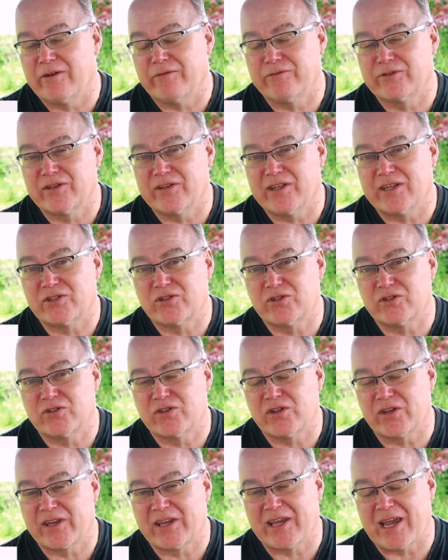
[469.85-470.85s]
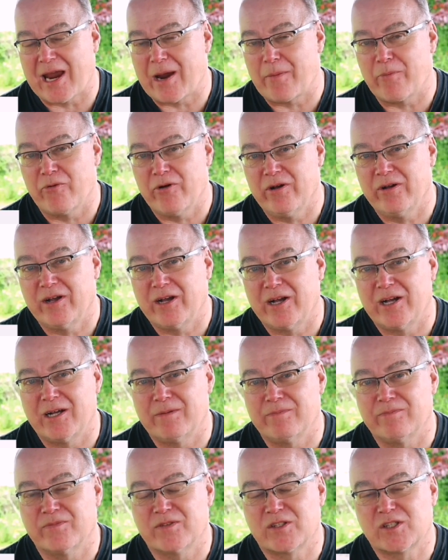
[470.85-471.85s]
and obviously that's just the
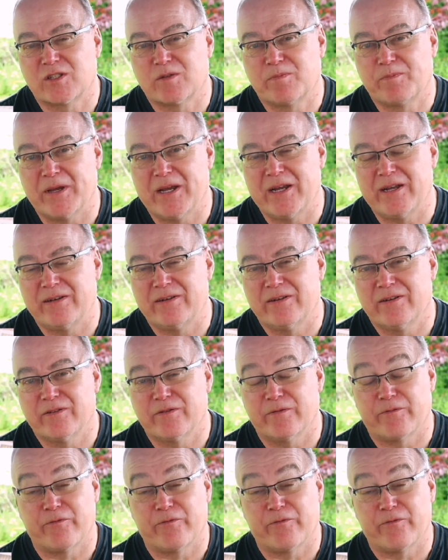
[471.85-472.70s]
camera speed,